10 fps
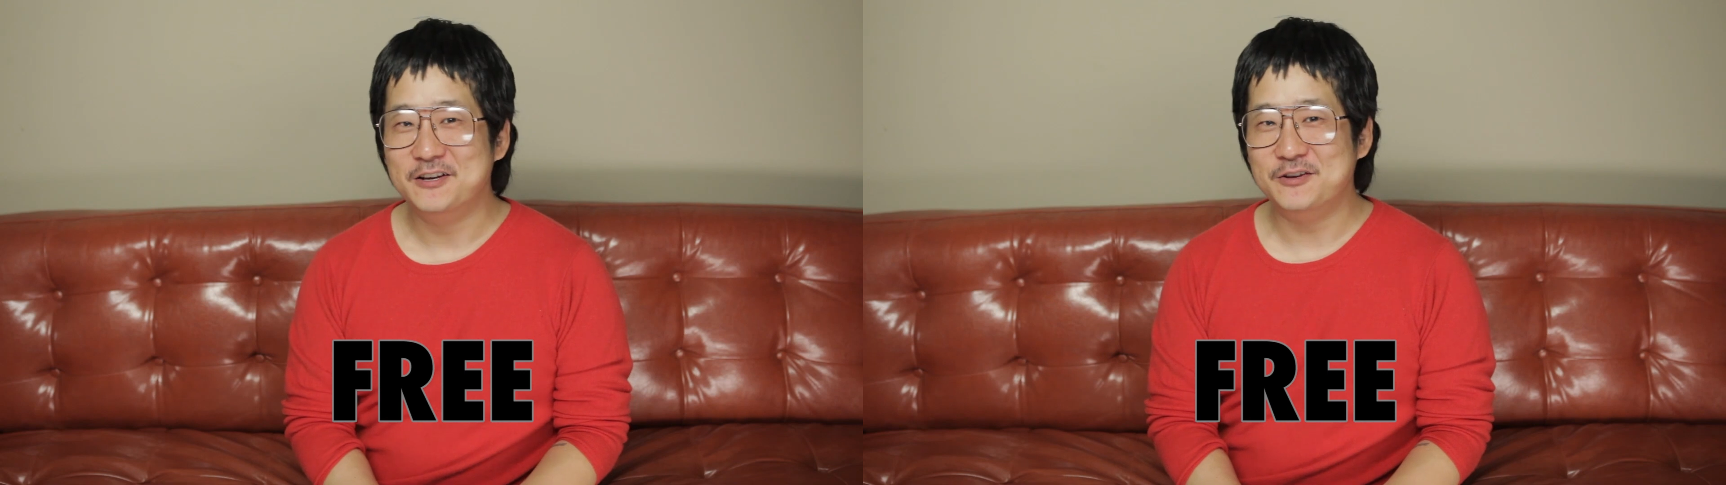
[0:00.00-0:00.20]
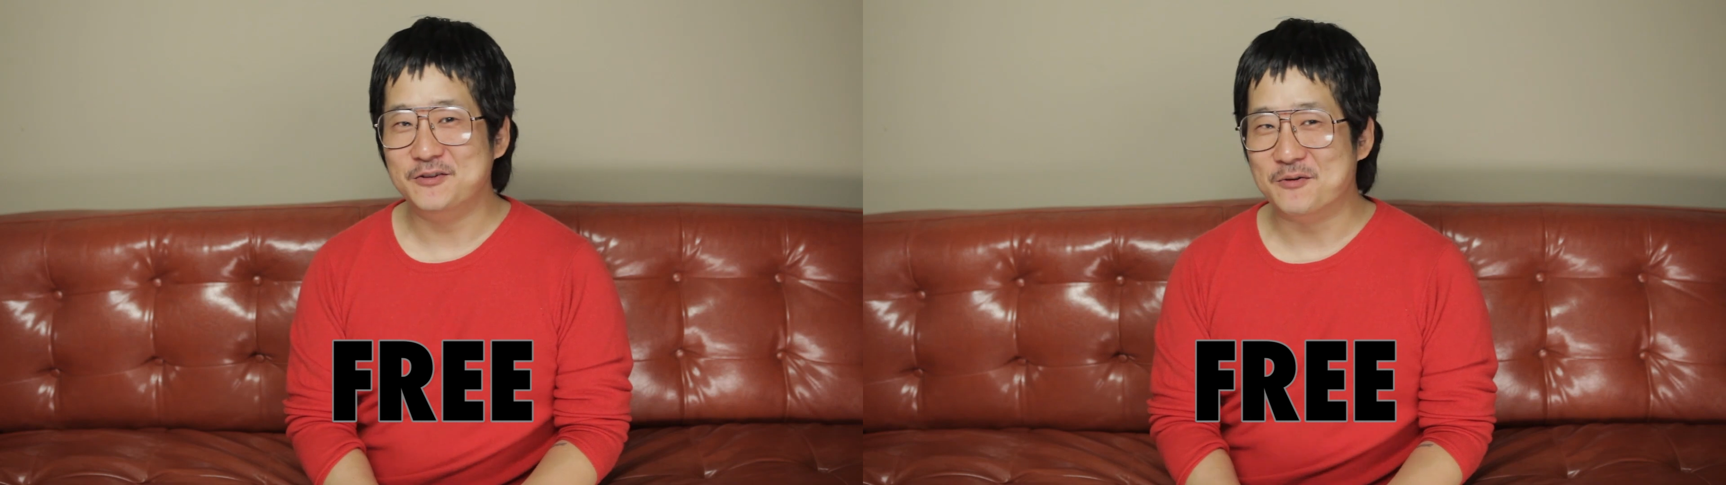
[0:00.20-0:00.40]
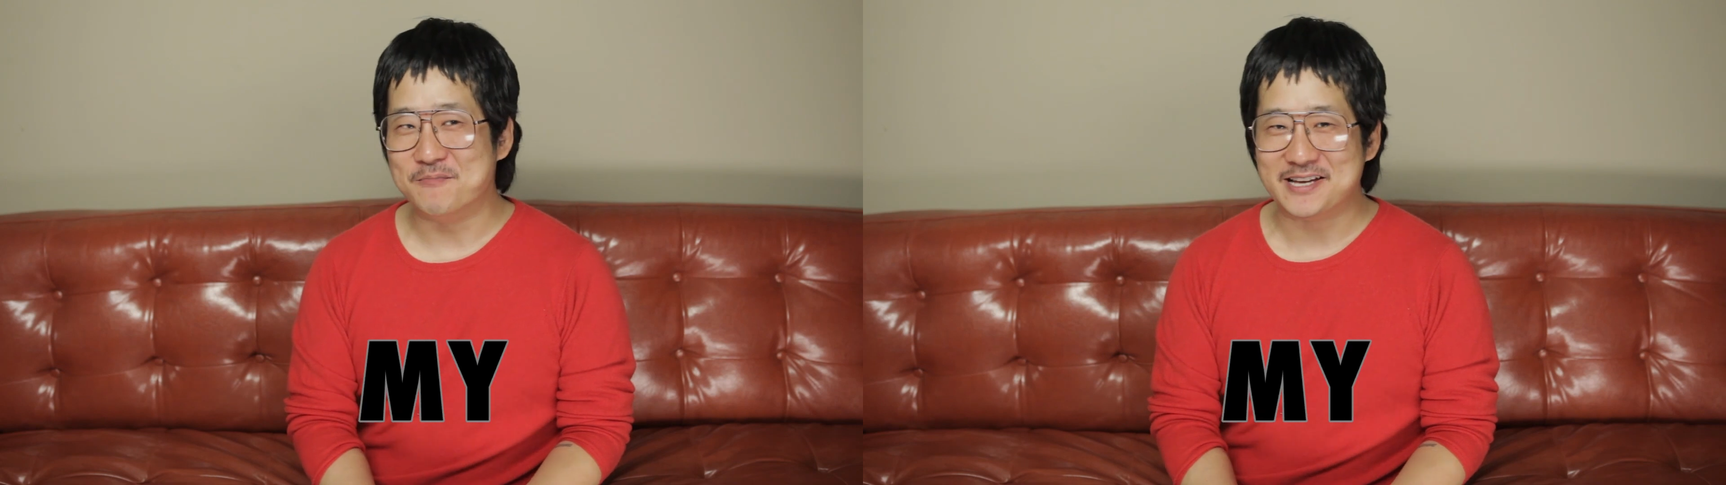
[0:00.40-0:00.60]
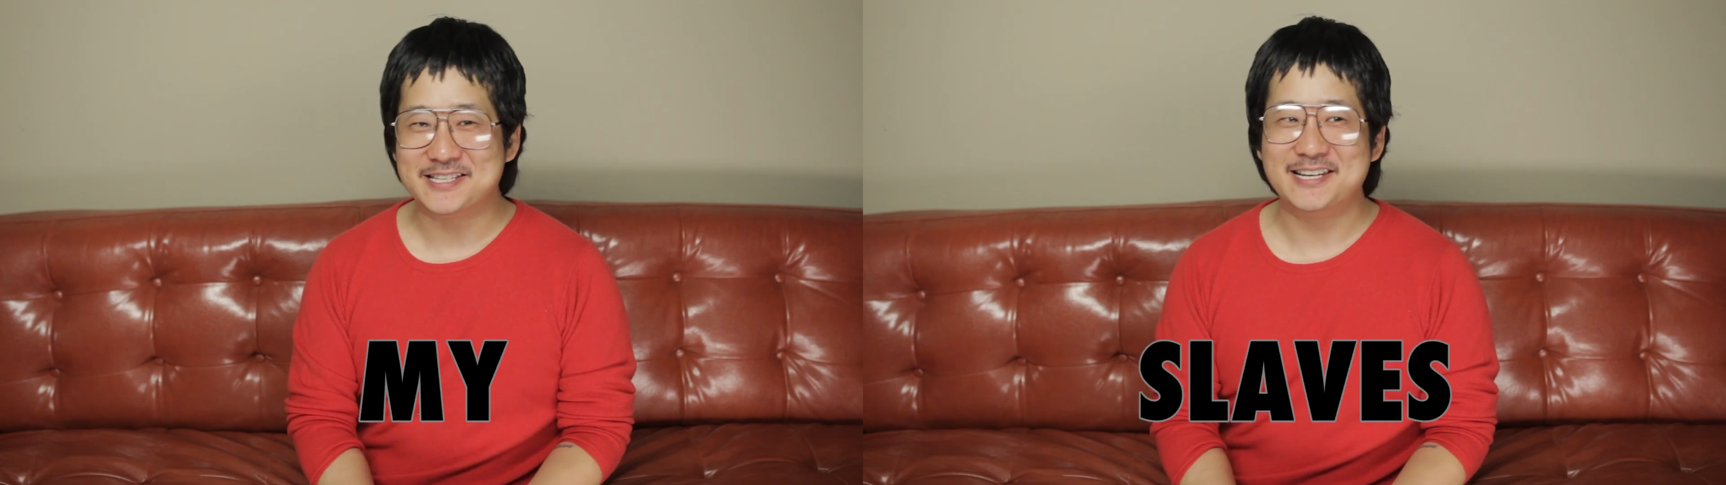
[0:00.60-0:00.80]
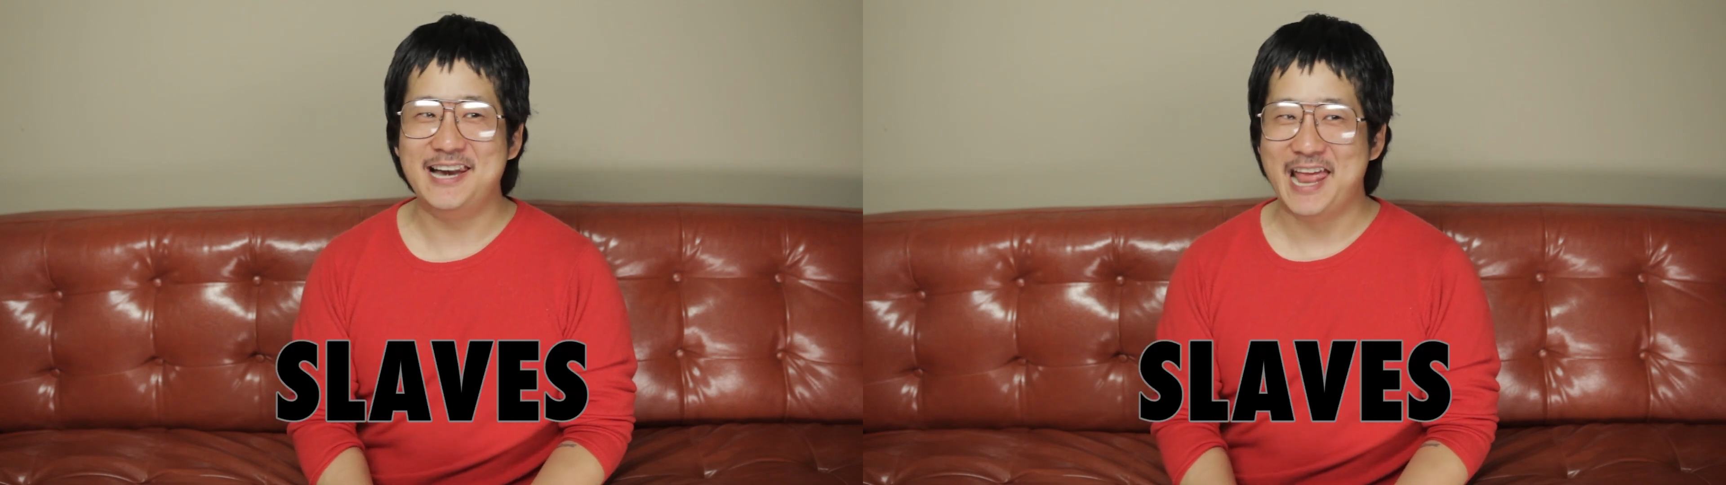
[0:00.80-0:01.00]
you know, my
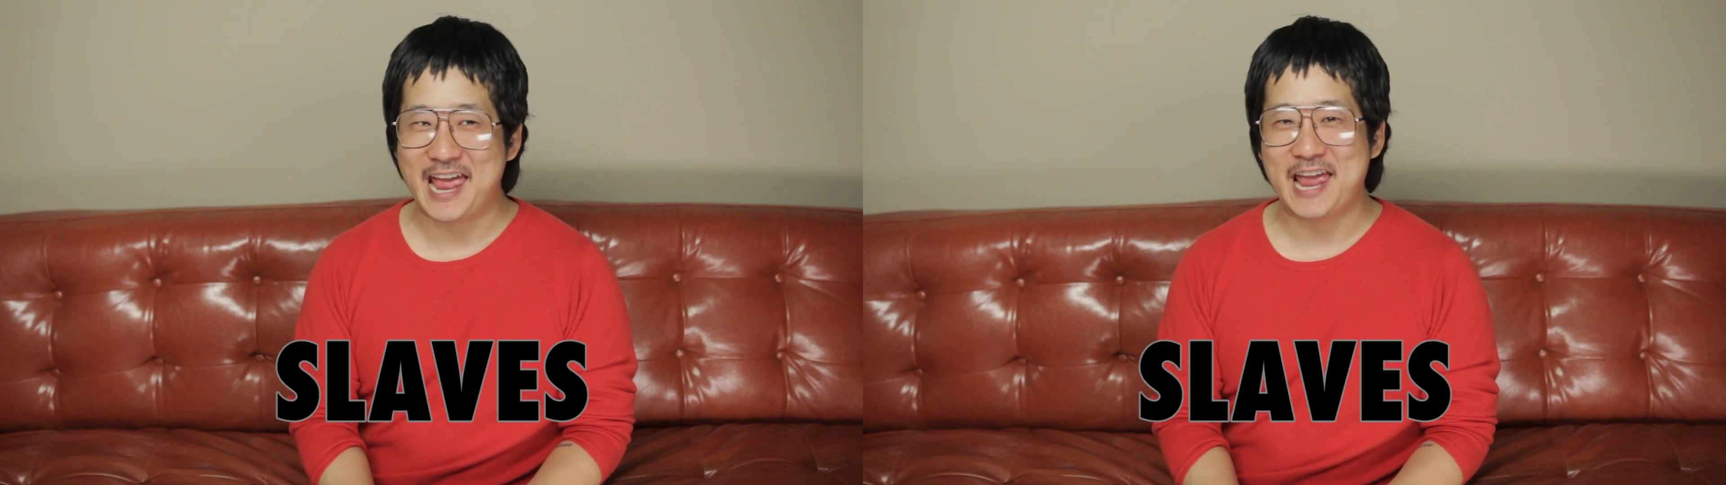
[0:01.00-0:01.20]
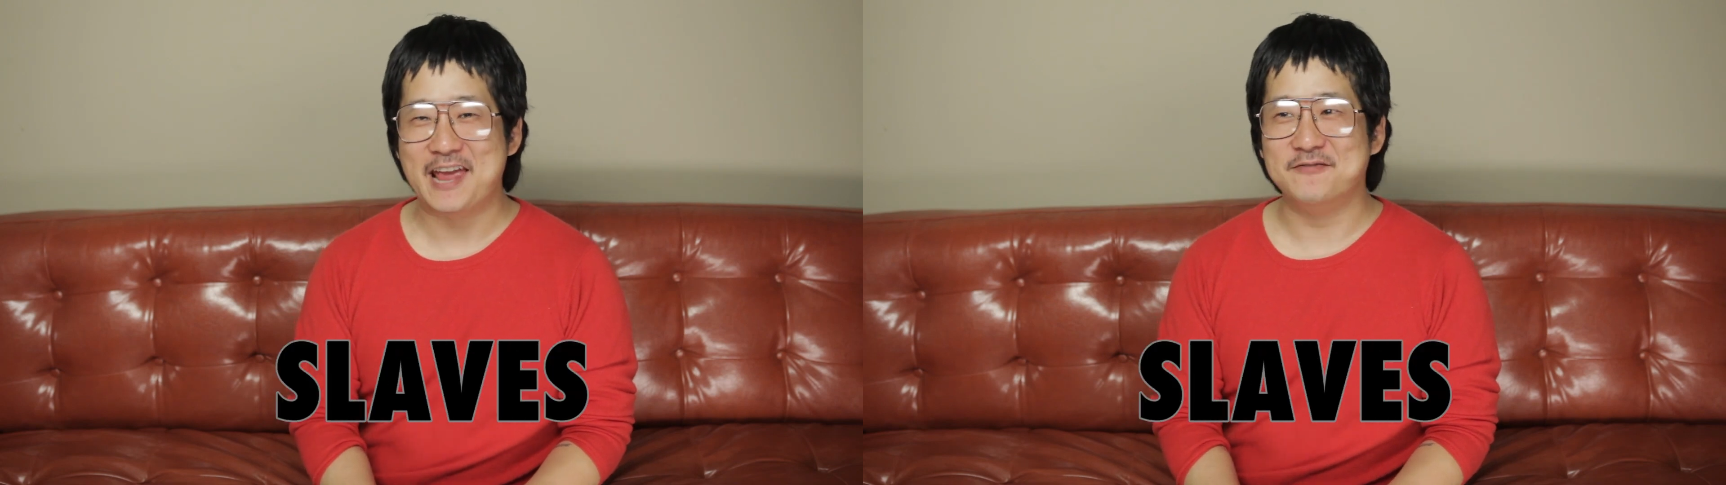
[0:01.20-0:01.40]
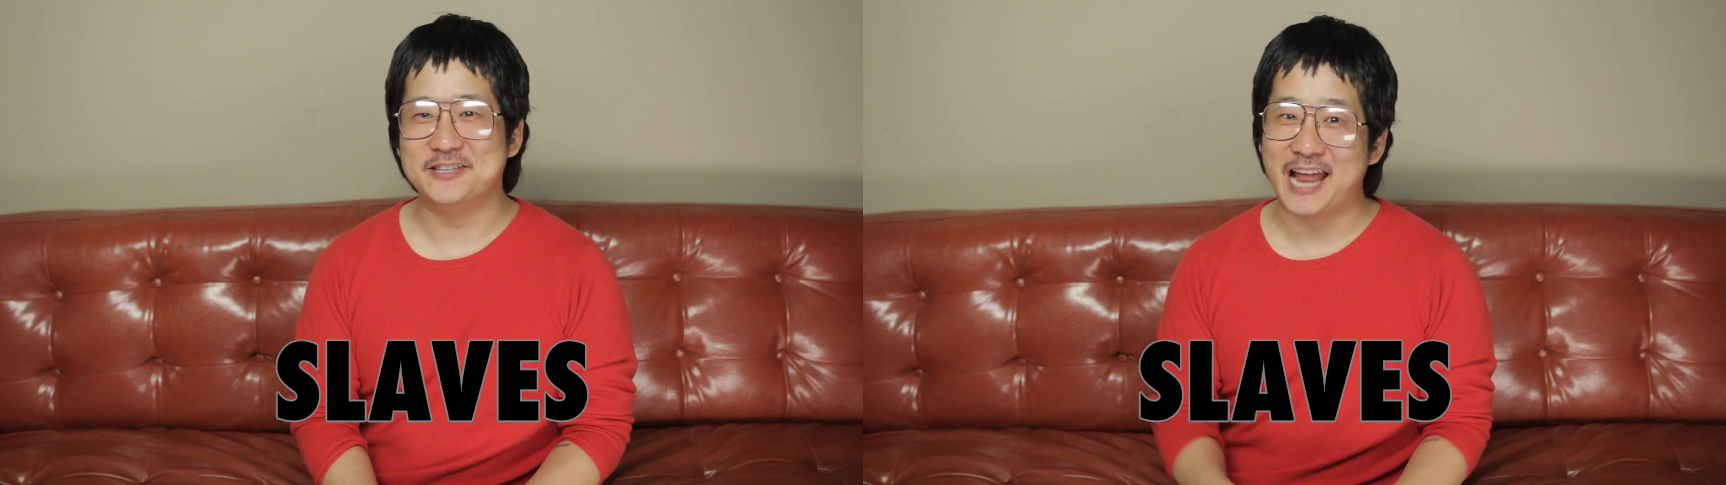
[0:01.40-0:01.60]
slaves.